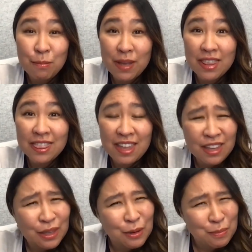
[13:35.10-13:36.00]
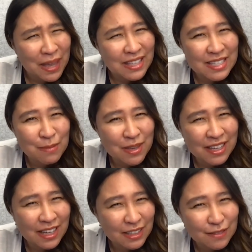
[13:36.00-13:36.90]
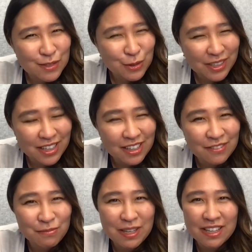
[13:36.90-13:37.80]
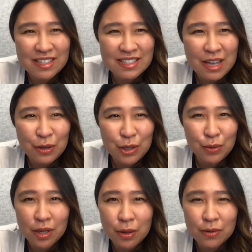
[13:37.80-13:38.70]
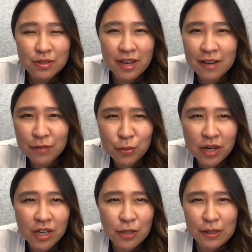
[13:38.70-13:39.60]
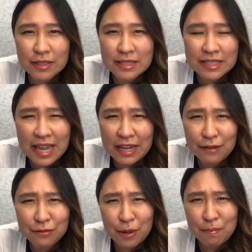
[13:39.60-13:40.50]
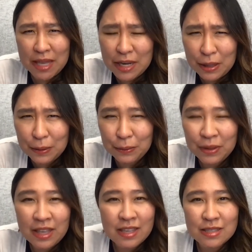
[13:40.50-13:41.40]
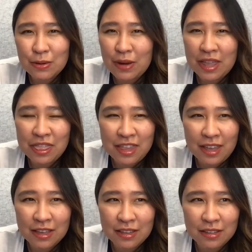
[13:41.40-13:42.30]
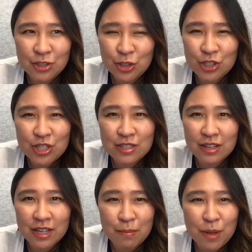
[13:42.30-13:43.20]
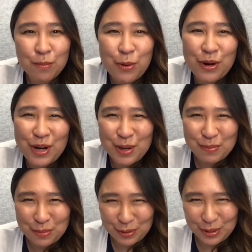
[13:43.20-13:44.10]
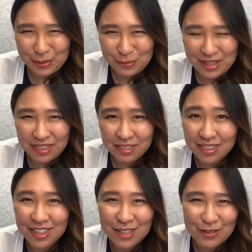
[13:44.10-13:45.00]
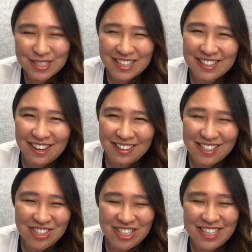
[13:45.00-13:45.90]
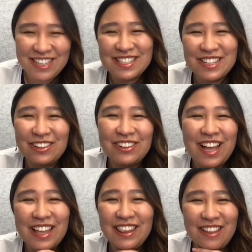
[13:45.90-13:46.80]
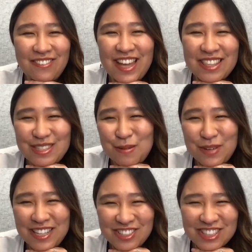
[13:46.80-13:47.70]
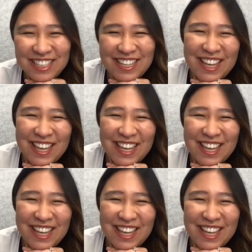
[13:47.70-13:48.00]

But thank you, pandemic, kind of, sort of, because now QR codes are everywhere. You need to scan it for a menu. So I think churches are coming more on board with new technology. So I love that so much.